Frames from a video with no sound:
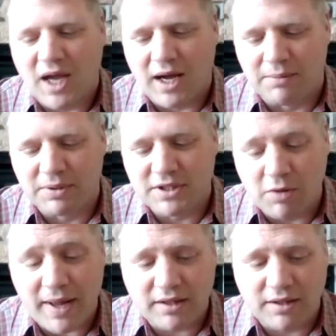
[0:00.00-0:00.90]
But to
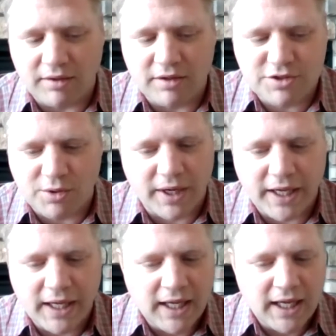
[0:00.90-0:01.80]
go back to the other
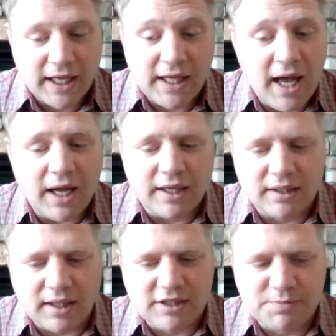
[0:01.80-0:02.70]
story, yeah,
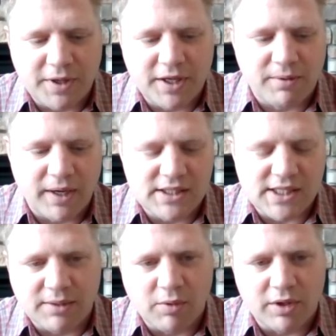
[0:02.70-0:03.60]
it's pretty
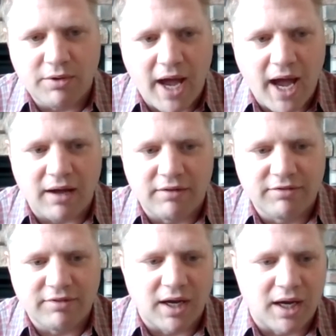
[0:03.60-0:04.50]
crazy what you have.
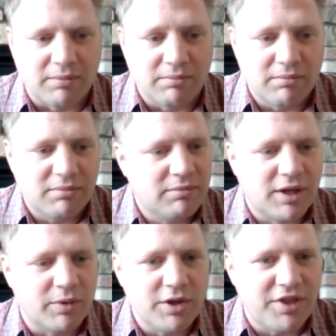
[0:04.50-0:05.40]

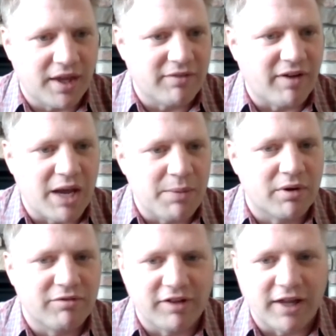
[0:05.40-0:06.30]
When you think of
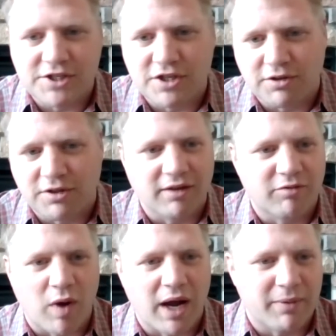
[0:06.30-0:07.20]
hyperinflation, you think
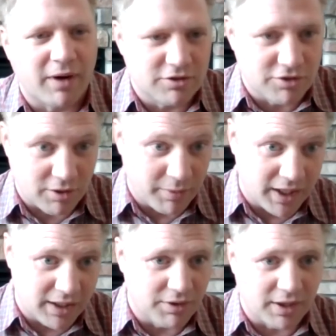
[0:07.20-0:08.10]
of Weimar Germany,
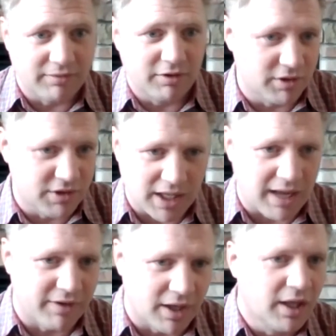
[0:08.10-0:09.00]
you think of
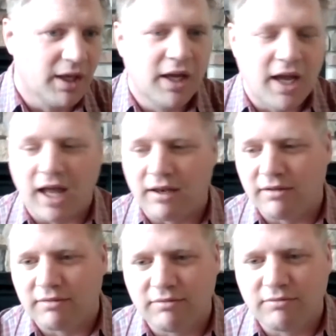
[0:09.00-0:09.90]
Yugoslavia,
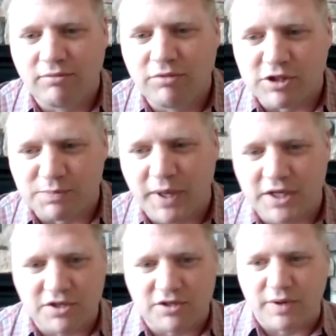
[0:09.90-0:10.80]
and those
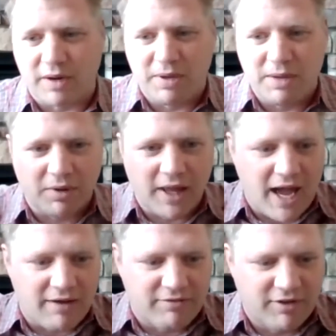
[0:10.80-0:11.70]
pictures where people
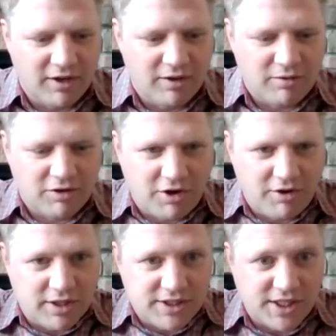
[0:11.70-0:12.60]
have
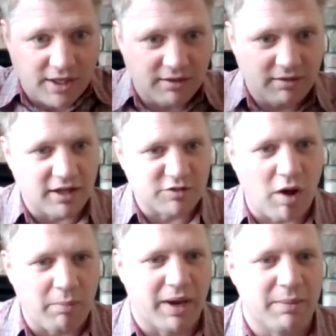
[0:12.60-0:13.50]
currency
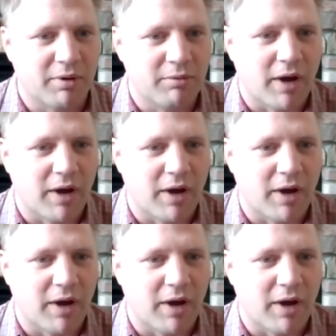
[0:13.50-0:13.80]
as wallpaper,